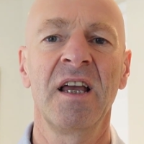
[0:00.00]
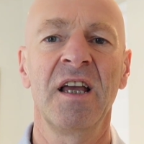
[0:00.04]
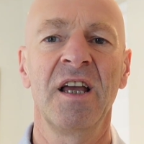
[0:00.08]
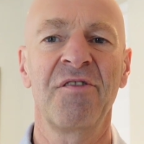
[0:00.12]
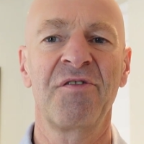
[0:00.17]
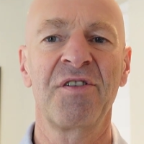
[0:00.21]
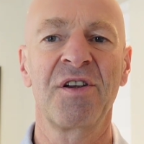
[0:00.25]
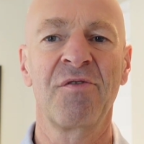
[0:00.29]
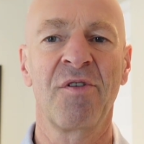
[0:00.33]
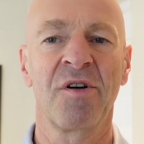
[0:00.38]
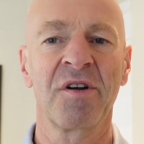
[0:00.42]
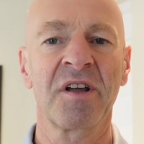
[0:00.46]

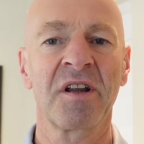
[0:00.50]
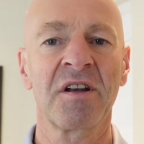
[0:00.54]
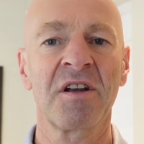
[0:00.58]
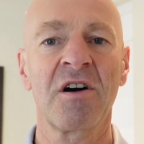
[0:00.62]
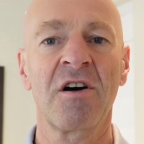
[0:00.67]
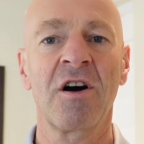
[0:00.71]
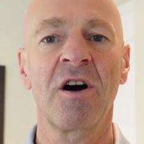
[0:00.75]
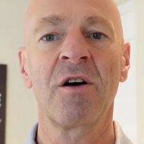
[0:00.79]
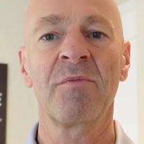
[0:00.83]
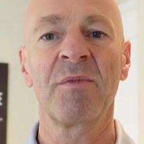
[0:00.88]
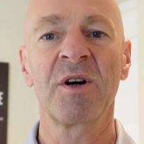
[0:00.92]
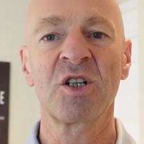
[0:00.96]
If you want to
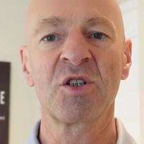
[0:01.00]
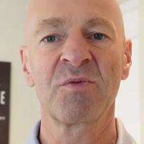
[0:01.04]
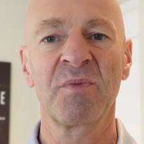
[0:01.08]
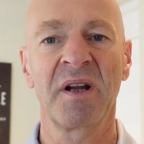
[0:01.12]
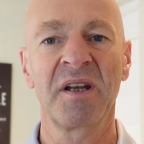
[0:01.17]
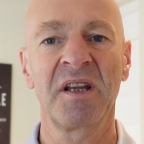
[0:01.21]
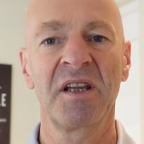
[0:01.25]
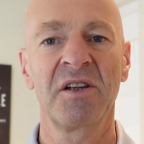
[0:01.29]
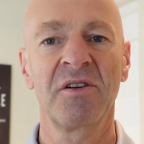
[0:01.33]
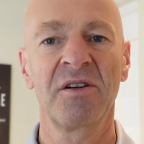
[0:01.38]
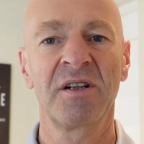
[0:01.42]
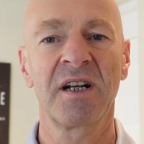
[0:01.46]
know how much
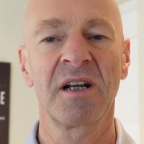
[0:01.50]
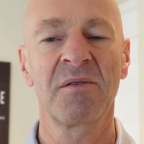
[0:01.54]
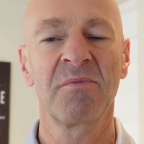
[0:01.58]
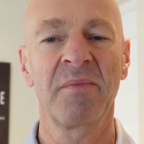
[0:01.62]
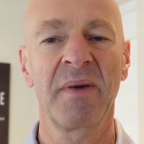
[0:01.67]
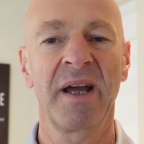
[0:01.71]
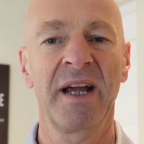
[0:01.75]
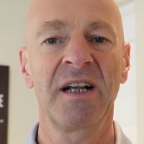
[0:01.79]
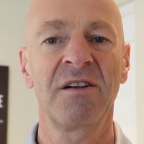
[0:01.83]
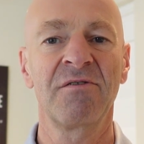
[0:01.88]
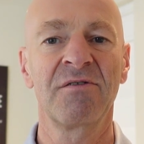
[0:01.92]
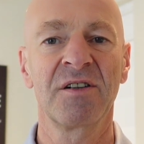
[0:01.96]
money you can
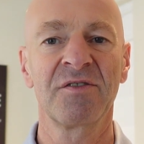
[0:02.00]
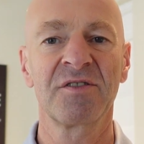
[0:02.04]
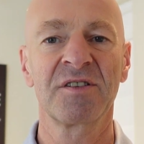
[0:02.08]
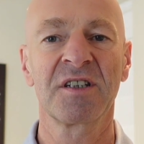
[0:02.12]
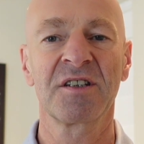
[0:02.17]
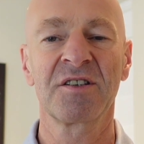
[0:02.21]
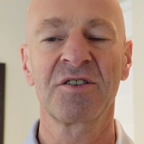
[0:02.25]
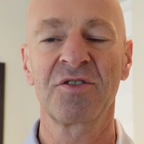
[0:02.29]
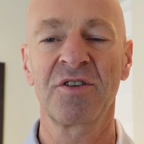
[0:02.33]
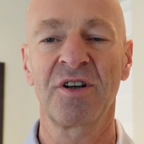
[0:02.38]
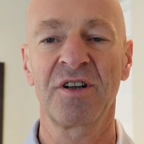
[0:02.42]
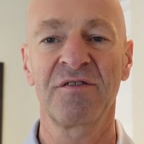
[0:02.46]
make with
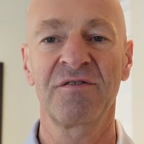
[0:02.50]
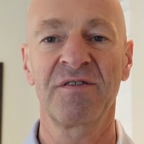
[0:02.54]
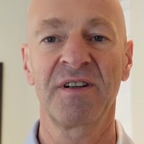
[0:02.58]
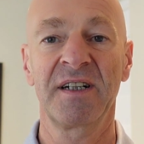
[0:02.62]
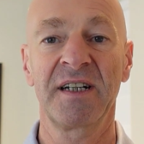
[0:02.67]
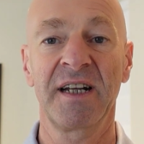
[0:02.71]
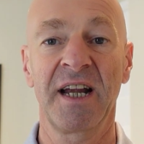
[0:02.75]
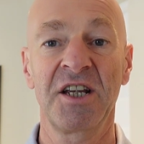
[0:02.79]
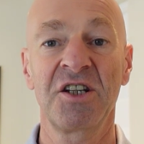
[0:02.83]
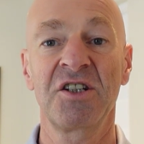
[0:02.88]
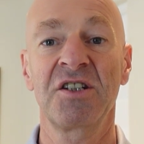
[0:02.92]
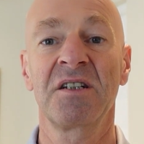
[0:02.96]
this
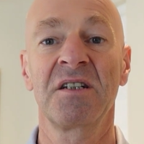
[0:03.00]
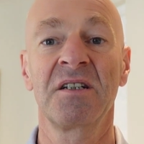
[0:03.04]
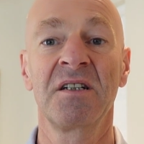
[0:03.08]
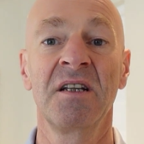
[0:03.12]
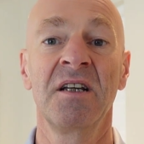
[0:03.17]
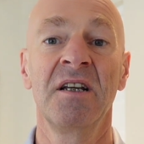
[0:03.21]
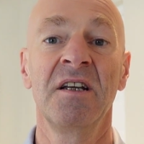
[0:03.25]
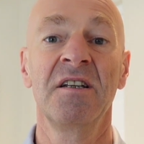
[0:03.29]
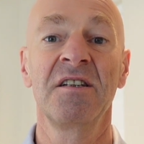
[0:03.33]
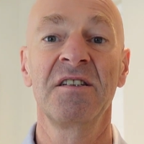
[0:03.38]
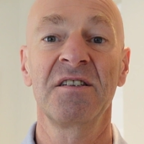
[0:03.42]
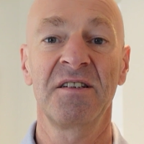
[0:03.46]
certification,
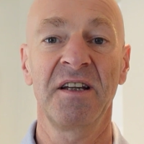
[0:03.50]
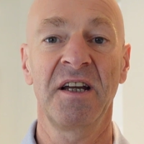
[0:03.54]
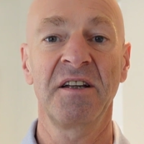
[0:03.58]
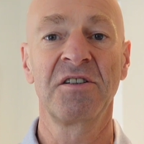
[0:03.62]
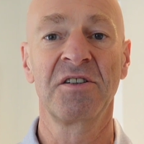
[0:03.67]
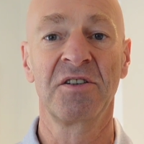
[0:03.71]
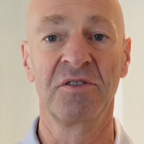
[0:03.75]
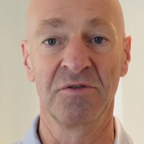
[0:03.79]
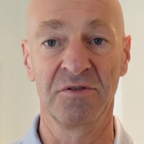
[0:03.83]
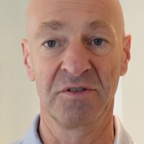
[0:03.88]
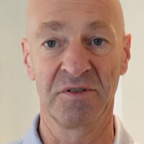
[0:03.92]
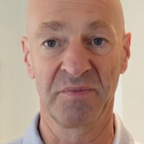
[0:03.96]
stay
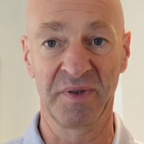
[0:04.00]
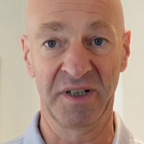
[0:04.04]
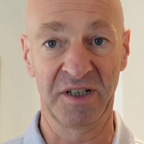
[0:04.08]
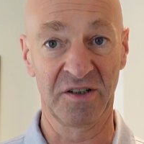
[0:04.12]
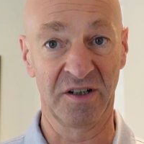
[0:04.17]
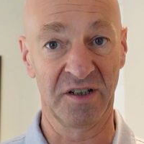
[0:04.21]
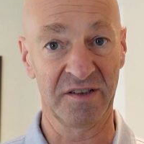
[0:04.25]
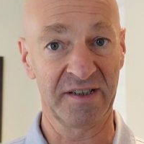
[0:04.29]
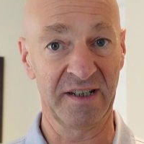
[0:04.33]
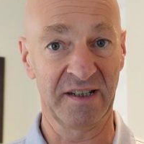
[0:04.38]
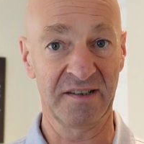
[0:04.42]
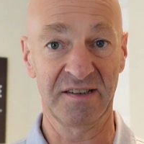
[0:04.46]
tuned
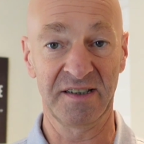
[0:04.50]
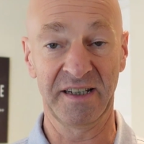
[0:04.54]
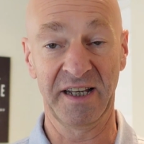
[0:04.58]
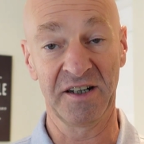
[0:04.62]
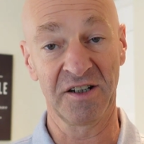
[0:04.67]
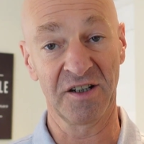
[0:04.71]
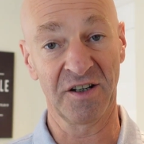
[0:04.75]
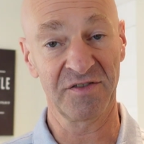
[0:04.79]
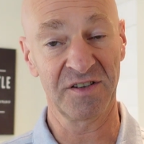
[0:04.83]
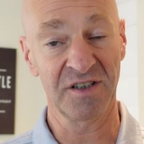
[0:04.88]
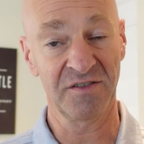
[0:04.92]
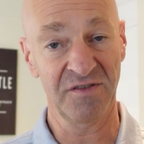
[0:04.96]
because at the
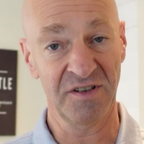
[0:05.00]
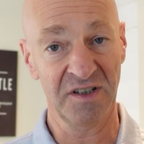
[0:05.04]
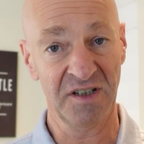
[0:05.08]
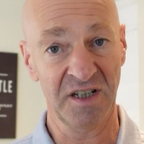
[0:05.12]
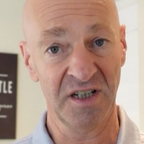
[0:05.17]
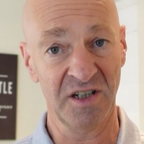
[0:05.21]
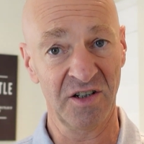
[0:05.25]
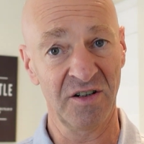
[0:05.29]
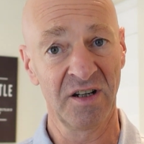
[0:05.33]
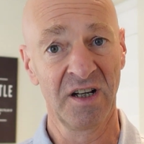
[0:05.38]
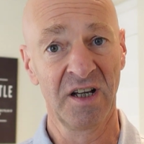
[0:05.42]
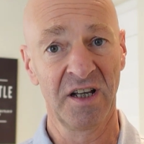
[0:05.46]
end of the
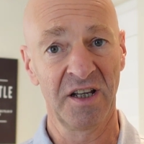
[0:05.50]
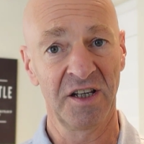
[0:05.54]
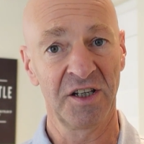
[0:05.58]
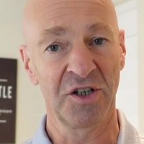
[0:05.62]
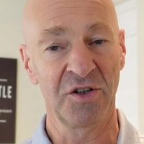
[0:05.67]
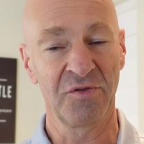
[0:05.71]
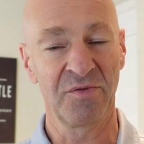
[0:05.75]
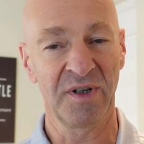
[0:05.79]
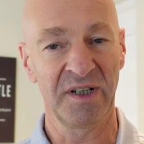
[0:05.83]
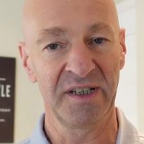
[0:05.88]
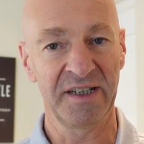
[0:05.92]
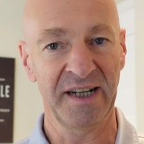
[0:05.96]
video
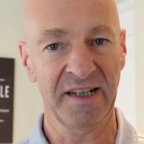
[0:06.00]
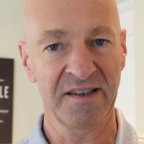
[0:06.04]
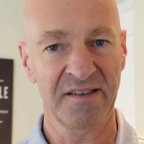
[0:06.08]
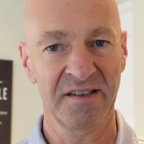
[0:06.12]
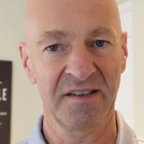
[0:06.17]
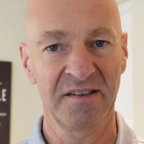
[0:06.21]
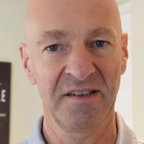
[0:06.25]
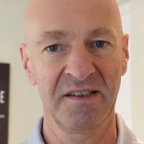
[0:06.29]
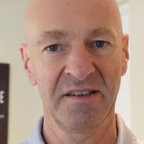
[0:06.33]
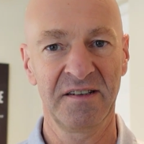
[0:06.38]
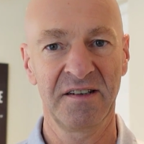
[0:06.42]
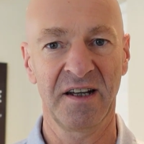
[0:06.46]
you will get
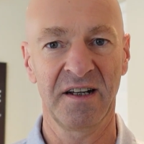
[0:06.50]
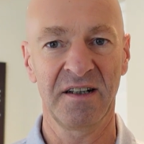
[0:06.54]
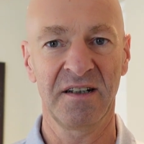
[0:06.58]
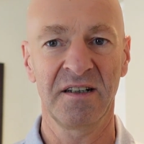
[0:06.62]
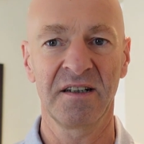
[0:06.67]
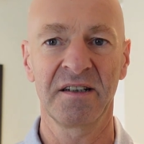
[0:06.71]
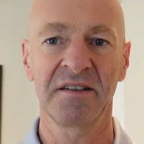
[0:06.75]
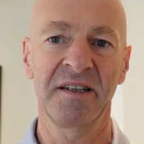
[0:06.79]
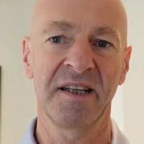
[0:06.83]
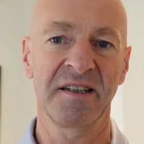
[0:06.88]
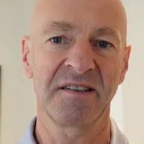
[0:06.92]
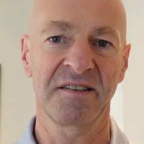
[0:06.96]
the
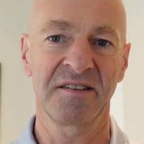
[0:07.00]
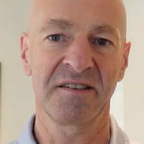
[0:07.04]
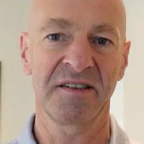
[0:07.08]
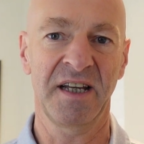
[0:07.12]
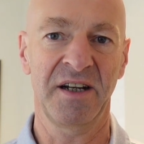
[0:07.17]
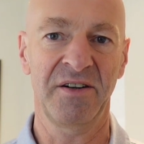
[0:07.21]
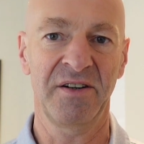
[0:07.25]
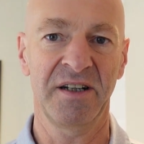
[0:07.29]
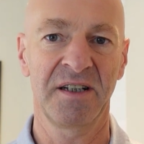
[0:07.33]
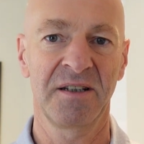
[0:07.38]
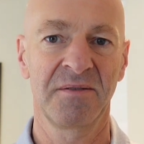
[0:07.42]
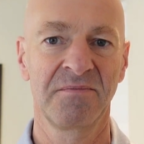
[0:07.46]
detail
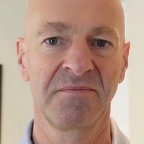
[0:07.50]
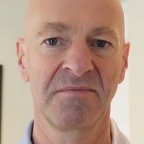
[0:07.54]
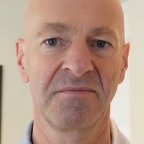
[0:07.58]
necessary.